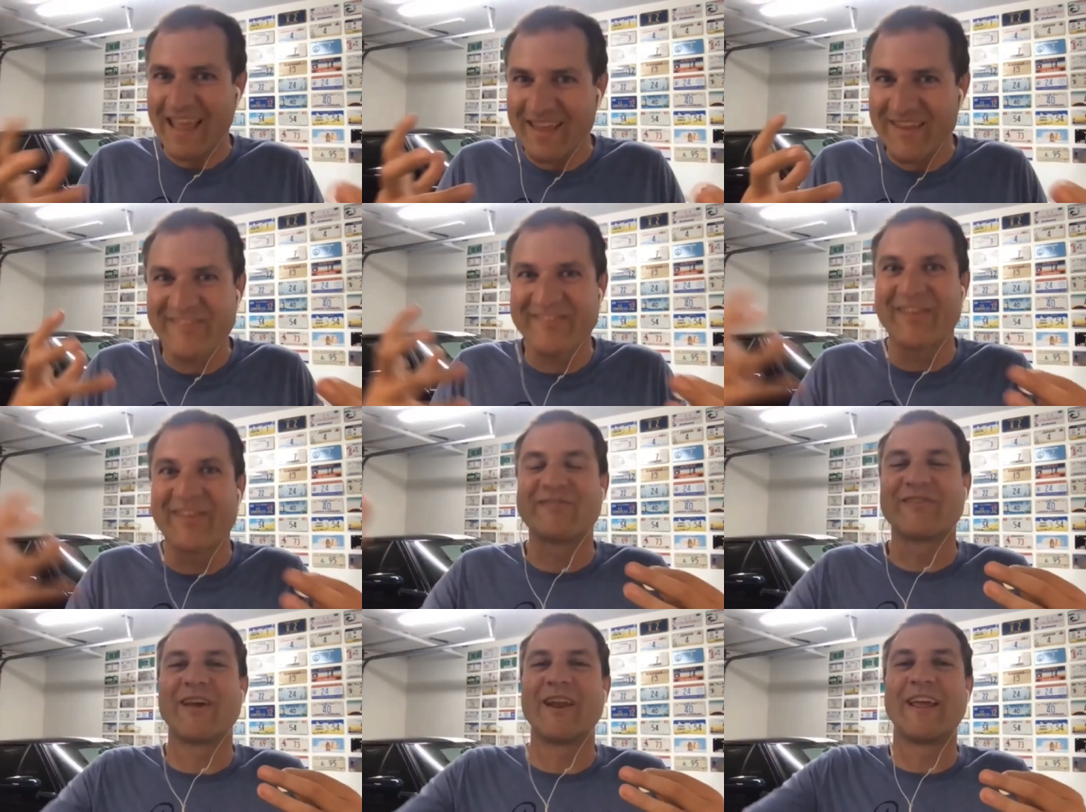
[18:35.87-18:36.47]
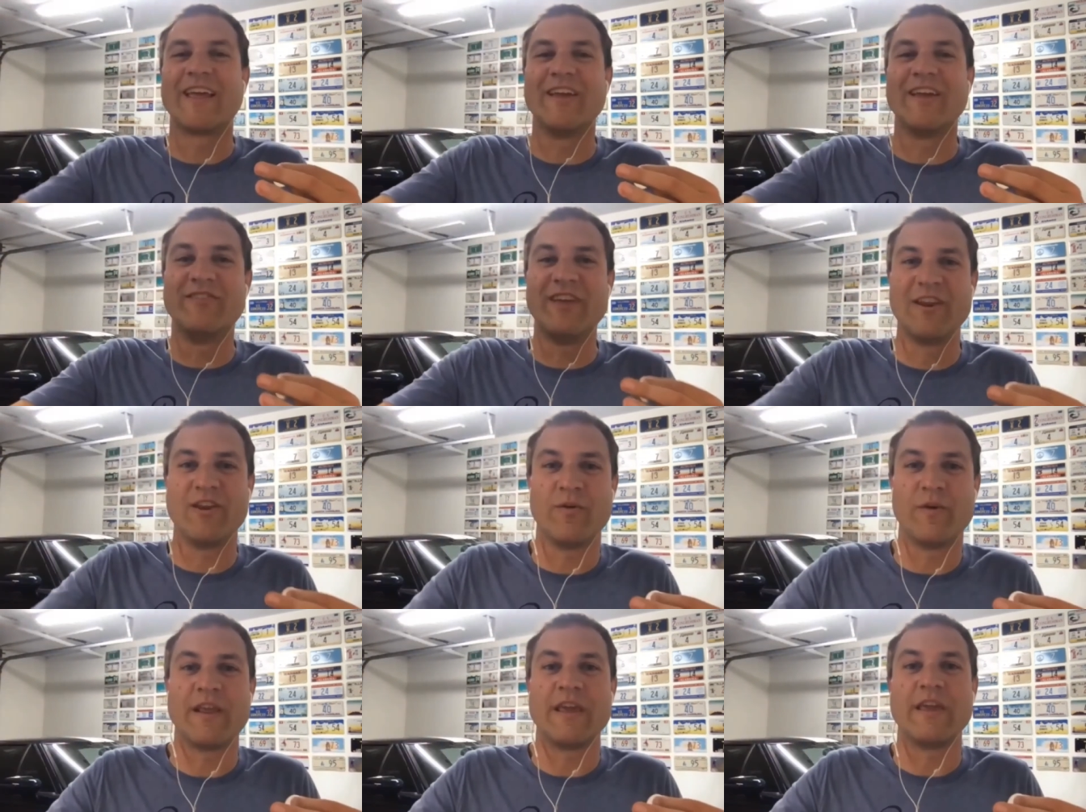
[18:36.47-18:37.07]
is this going to
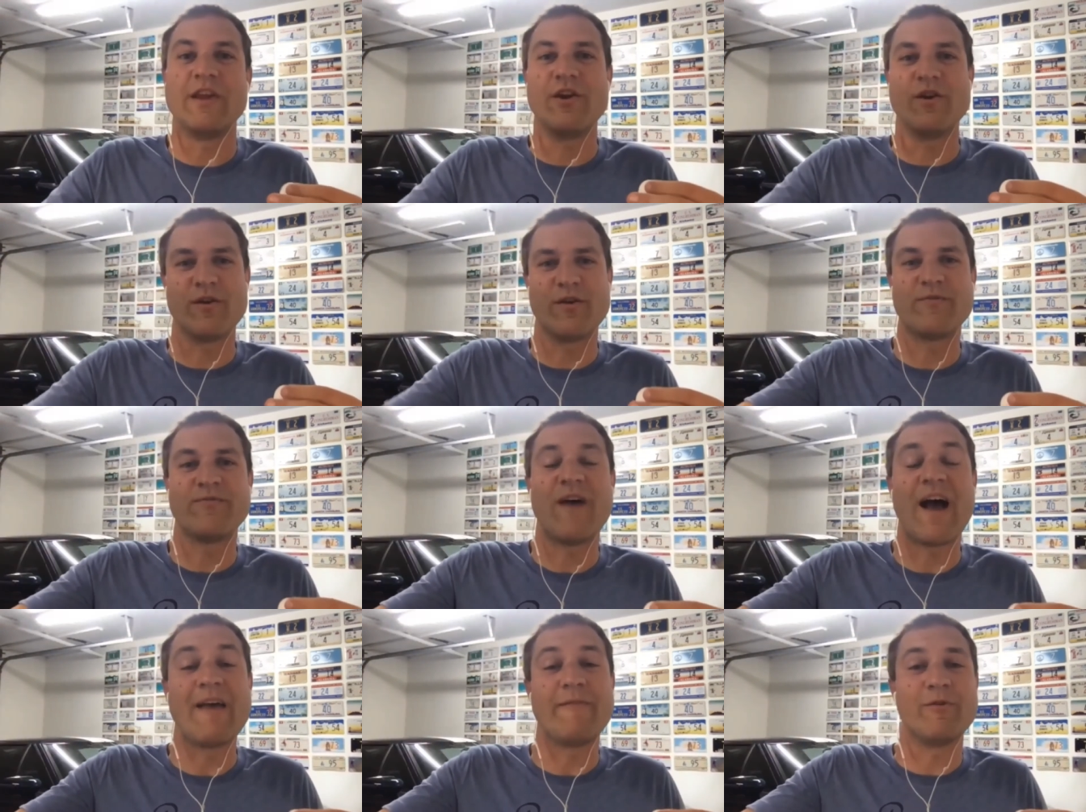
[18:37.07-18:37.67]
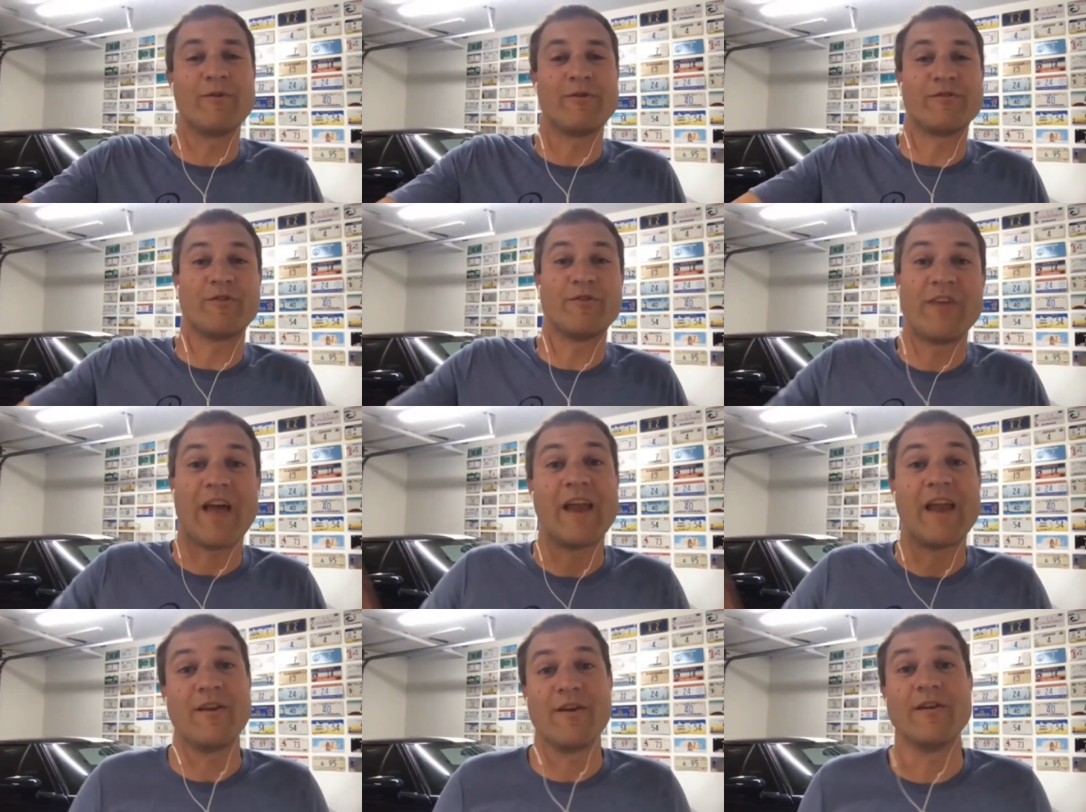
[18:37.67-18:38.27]
continue in a year or 5 years or
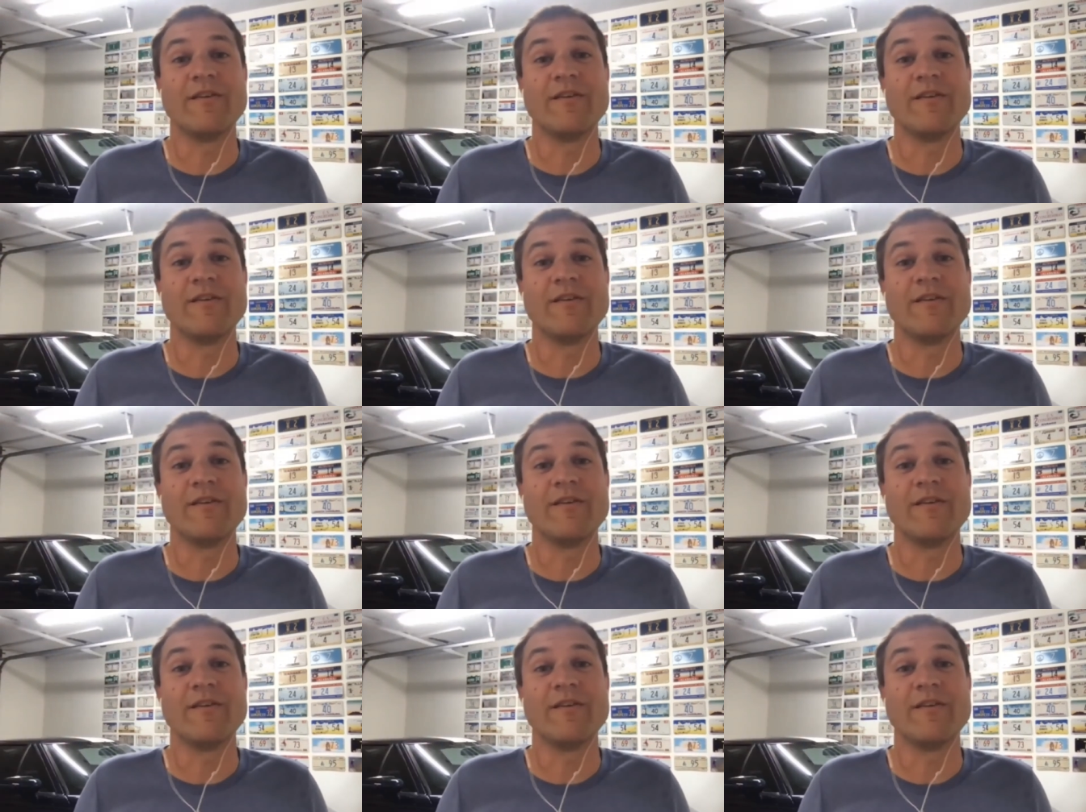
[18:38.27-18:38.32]
10